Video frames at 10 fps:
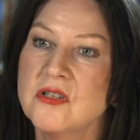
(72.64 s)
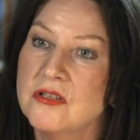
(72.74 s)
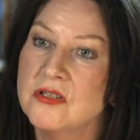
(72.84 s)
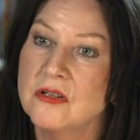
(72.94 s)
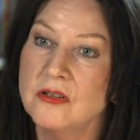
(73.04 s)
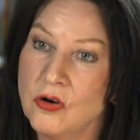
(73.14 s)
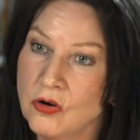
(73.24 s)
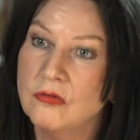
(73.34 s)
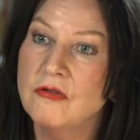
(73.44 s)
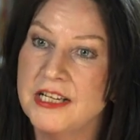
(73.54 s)
There's a
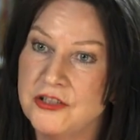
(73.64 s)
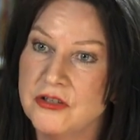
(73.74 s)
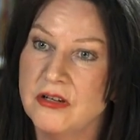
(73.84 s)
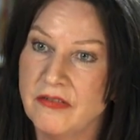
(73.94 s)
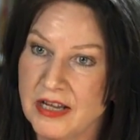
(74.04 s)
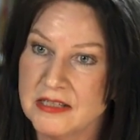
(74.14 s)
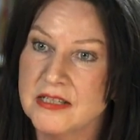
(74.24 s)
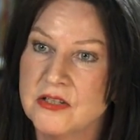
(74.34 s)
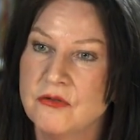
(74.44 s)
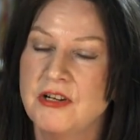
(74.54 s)
whole range of
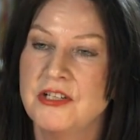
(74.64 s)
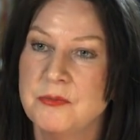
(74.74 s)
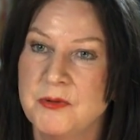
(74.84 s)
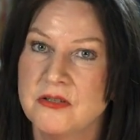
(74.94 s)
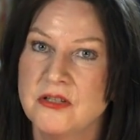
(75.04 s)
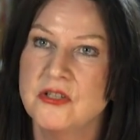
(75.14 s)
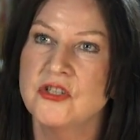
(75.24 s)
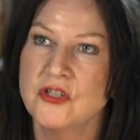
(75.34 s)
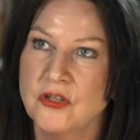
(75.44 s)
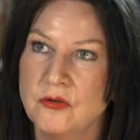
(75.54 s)
access arrangements that
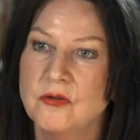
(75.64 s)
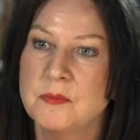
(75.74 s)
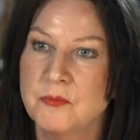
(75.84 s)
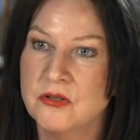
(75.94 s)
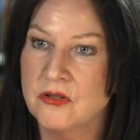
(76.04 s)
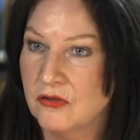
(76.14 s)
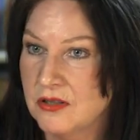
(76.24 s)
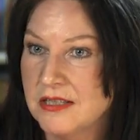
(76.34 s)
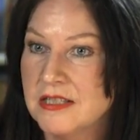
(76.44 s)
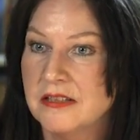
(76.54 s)
schools must
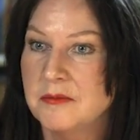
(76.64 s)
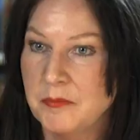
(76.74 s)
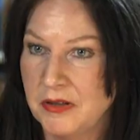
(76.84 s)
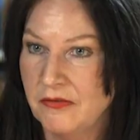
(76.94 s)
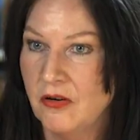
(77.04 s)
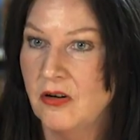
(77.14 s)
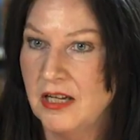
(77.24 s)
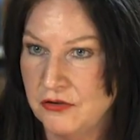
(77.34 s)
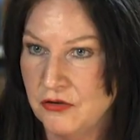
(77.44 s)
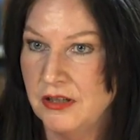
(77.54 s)
consider before
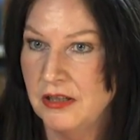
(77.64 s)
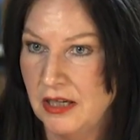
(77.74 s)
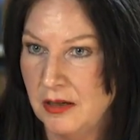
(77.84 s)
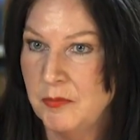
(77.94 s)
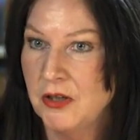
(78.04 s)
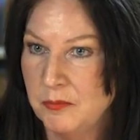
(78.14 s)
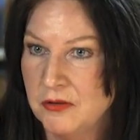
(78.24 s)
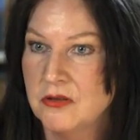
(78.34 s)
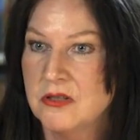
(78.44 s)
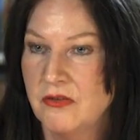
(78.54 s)
entering their
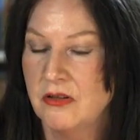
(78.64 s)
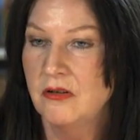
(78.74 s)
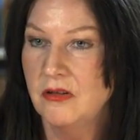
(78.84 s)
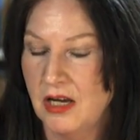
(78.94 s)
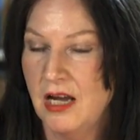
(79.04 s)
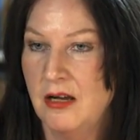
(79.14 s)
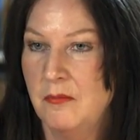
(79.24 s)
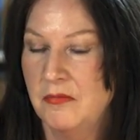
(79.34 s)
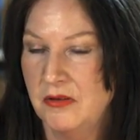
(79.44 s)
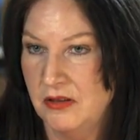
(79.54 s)
pupils for
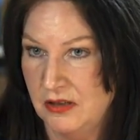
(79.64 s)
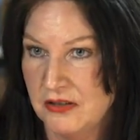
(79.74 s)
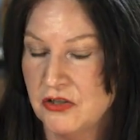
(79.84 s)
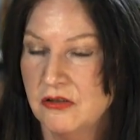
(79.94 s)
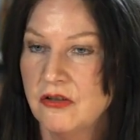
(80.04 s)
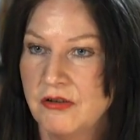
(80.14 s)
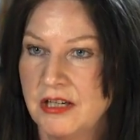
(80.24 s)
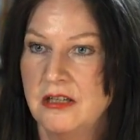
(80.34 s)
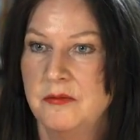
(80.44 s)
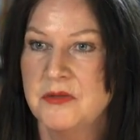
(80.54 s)
the national
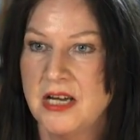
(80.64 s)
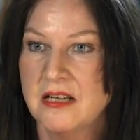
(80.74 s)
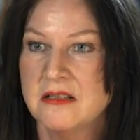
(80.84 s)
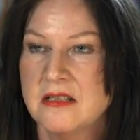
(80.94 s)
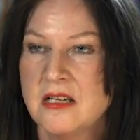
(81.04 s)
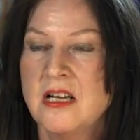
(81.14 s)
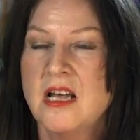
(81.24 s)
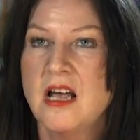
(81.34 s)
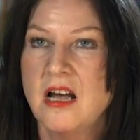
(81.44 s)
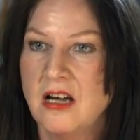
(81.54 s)
curriculum tests.
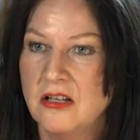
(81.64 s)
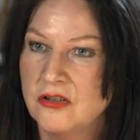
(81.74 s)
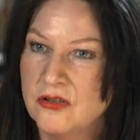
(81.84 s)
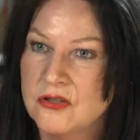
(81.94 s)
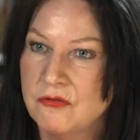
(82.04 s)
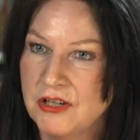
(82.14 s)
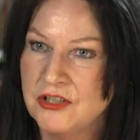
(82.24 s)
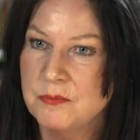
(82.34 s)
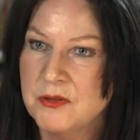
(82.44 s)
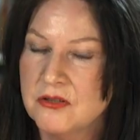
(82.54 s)
And those
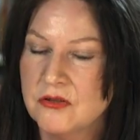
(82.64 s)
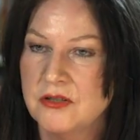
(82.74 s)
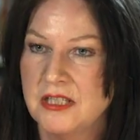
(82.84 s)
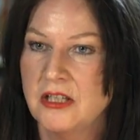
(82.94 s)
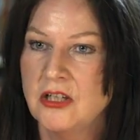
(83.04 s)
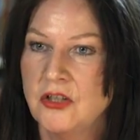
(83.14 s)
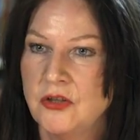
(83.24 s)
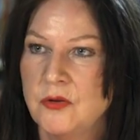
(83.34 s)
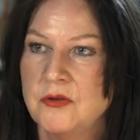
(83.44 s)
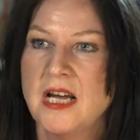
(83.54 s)
arrangements could
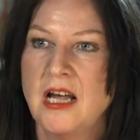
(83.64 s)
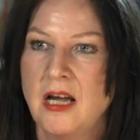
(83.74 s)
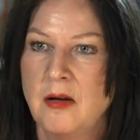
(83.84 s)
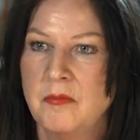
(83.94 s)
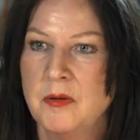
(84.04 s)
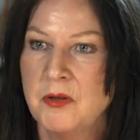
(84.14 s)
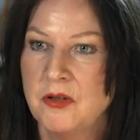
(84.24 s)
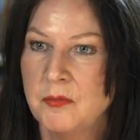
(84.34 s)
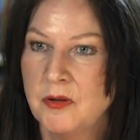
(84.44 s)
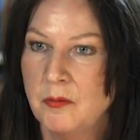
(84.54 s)
include the
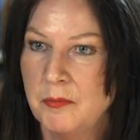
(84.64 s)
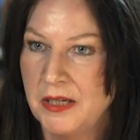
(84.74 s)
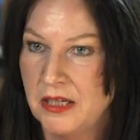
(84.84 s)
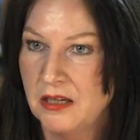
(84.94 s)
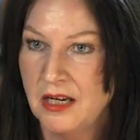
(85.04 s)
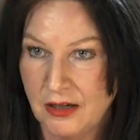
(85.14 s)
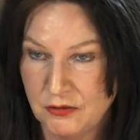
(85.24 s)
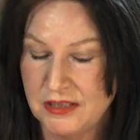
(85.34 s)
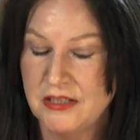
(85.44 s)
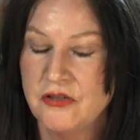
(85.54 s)
pupil being
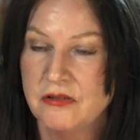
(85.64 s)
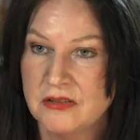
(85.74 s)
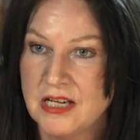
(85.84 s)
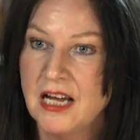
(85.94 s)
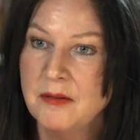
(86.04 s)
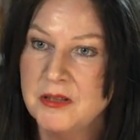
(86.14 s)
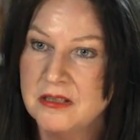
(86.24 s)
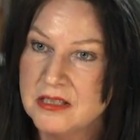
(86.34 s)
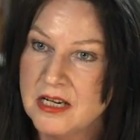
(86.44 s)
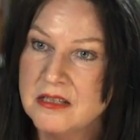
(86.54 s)
allowed additional time in
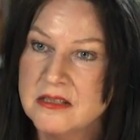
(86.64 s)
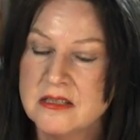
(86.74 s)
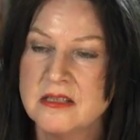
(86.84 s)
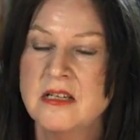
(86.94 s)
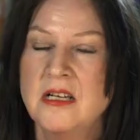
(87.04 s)
the tests.